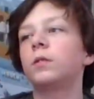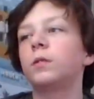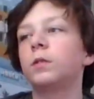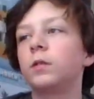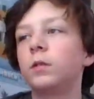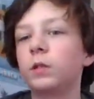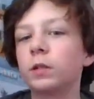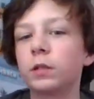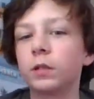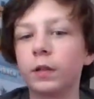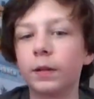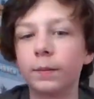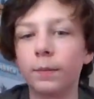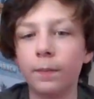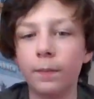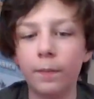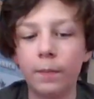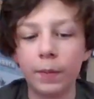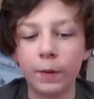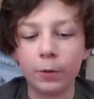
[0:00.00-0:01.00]
just
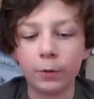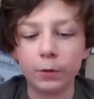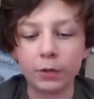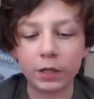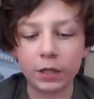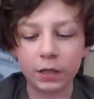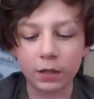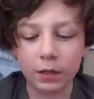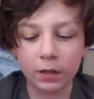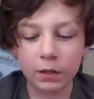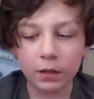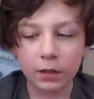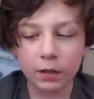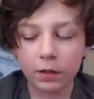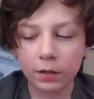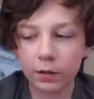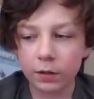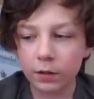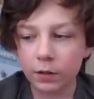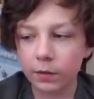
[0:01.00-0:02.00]
build it
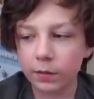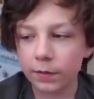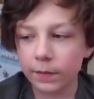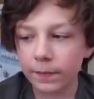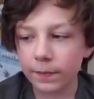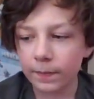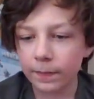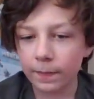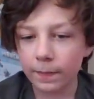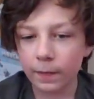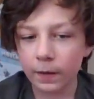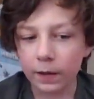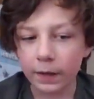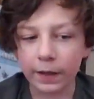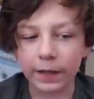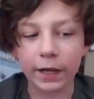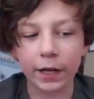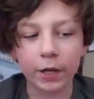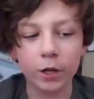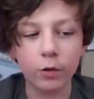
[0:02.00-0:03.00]

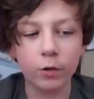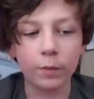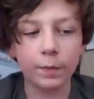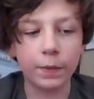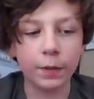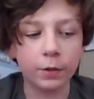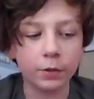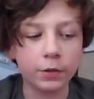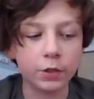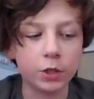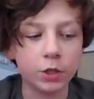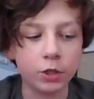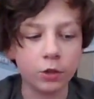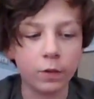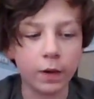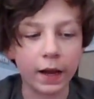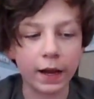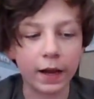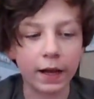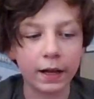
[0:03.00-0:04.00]
like how you would build 2
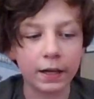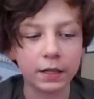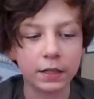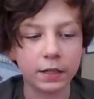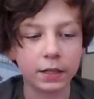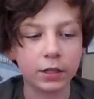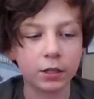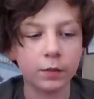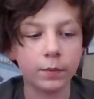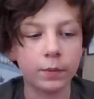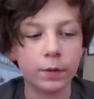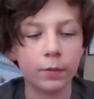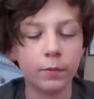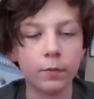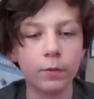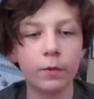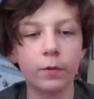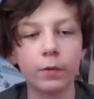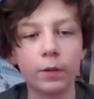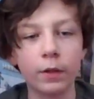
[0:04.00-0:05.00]
hands, like you put
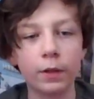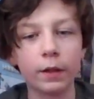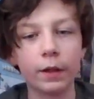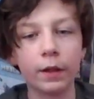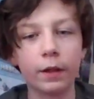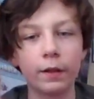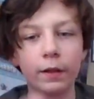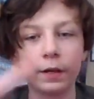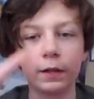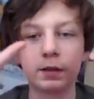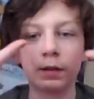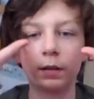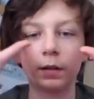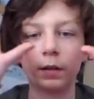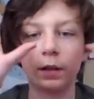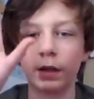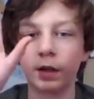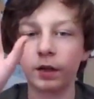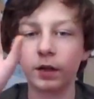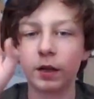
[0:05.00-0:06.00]
like
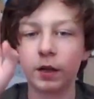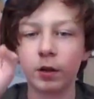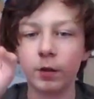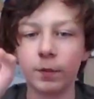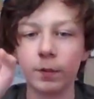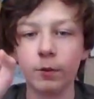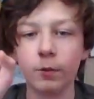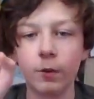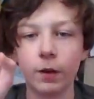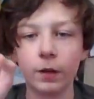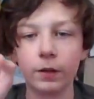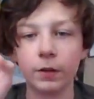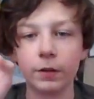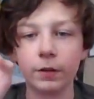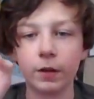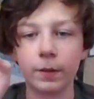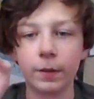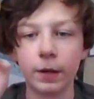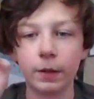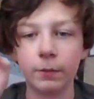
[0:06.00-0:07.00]
how you put one
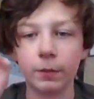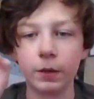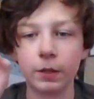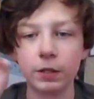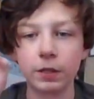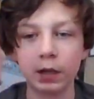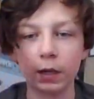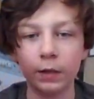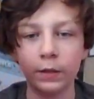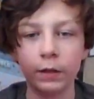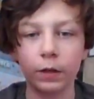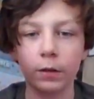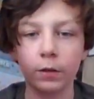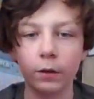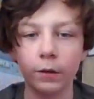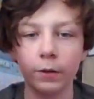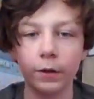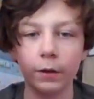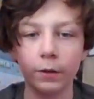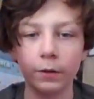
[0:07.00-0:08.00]
thumb on one side and the other
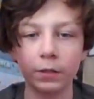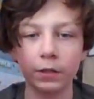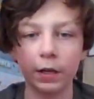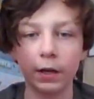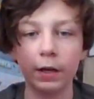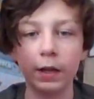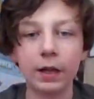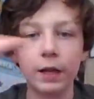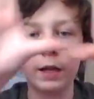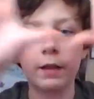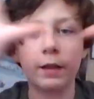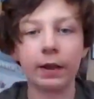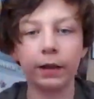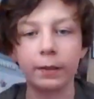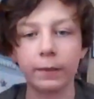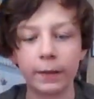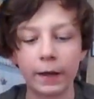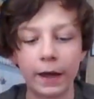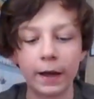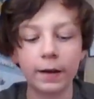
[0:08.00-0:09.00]
on the other side, like
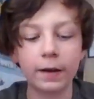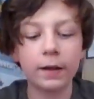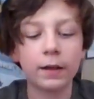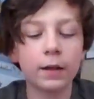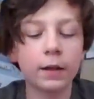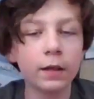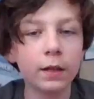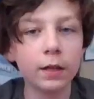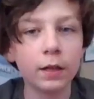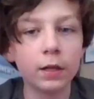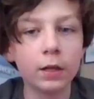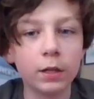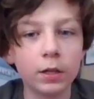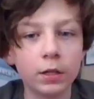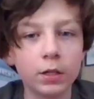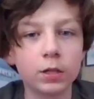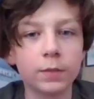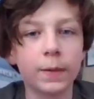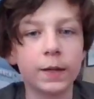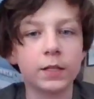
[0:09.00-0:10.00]
that.
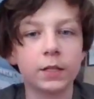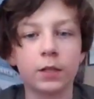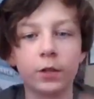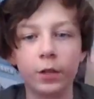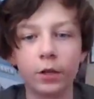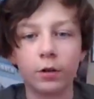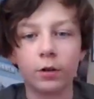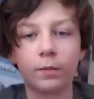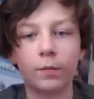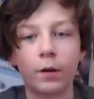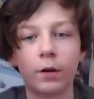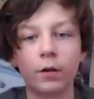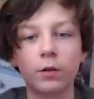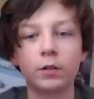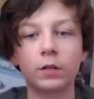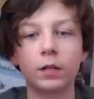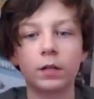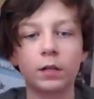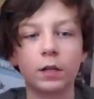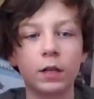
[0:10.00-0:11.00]
So basically, you're in a mirror.
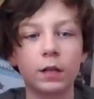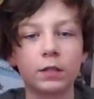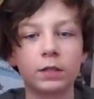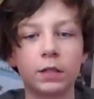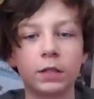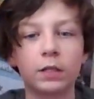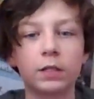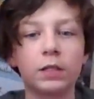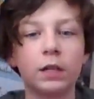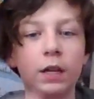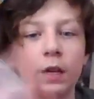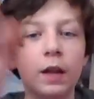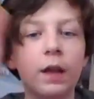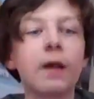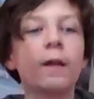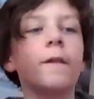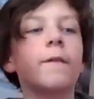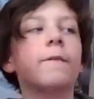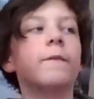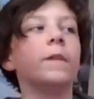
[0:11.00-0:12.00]
It's like see,
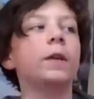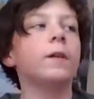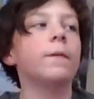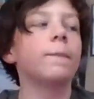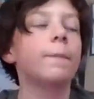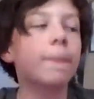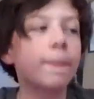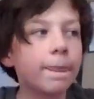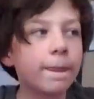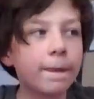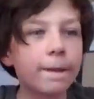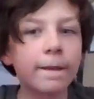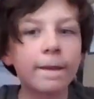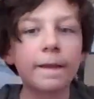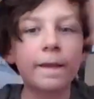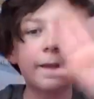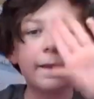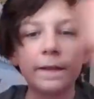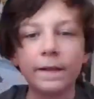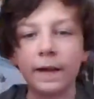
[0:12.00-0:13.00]

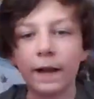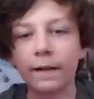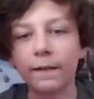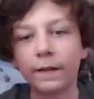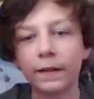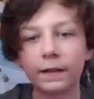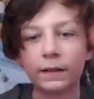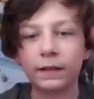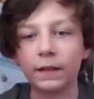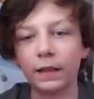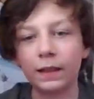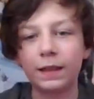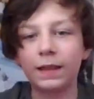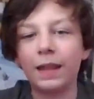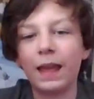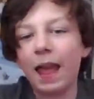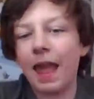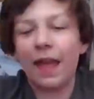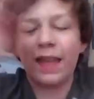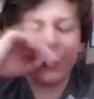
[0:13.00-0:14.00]
yeah, like
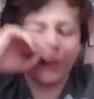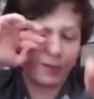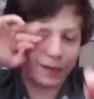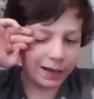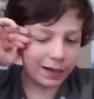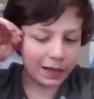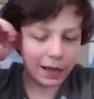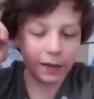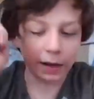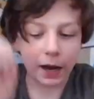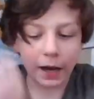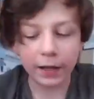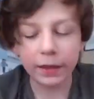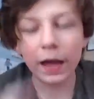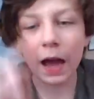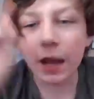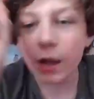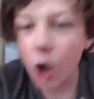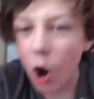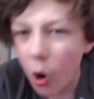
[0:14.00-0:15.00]
you get.
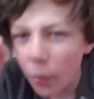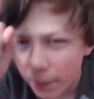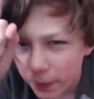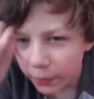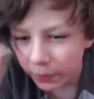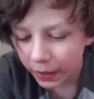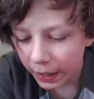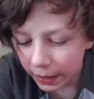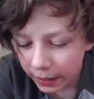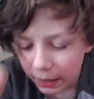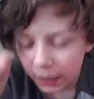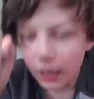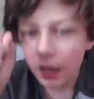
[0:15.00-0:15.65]
I hope you get it.